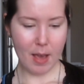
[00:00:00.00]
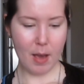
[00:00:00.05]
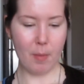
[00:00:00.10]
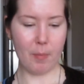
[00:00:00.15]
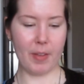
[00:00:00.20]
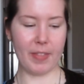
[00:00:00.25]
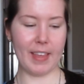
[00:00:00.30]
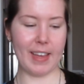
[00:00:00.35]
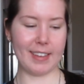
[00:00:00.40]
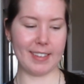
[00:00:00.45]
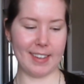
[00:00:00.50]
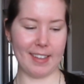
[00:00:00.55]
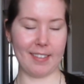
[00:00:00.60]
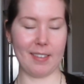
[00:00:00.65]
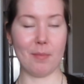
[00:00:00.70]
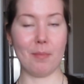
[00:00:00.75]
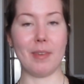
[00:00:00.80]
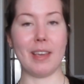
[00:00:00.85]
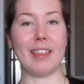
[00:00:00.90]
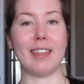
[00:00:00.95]
but that
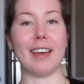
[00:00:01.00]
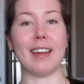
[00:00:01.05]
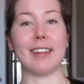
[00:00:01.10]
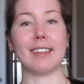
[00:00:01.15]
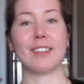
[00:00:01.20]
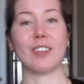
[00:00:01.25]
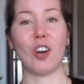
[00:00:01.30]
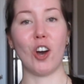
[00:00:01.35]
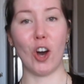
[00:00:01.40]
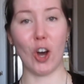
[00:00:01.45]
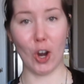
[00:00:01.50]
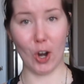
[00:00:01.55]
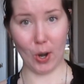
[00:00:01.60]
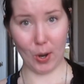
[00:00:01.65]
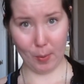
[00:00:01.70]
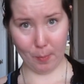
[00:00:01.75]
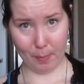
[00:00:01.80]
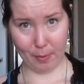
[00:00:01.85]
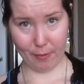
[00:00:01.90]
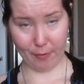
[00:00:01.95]
doesn't mean that it's
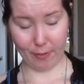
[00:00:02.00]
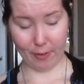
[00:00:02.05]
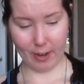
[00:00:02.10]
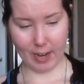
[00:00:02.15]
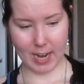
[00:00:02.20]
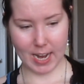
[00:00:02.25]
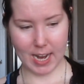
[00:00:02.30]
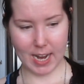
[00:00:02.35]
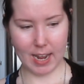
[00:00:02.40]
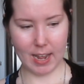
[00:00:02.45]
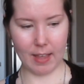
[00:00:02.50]
carb-free.